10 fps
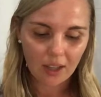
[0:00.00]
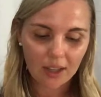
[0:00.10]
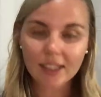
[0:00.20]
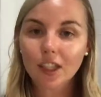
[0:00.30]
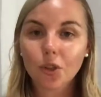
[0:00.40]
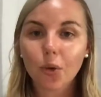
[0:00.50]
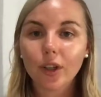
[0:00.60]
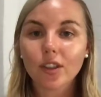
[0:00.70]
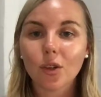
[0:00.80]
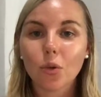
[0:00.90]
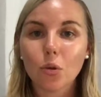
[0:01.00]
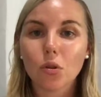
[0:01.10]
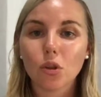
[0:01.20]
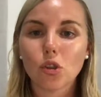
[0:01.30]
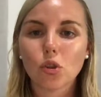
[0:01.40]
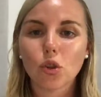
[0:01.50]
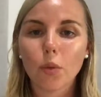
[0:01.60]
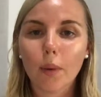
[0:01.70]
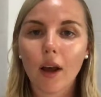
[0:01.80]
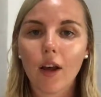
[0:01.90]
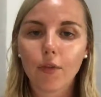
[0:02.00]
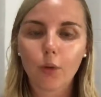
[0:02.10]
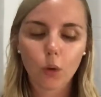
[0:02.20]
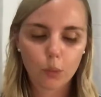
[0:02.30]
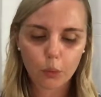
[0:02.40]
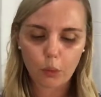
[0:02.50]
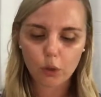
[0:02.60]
Essential oils are also super affordable.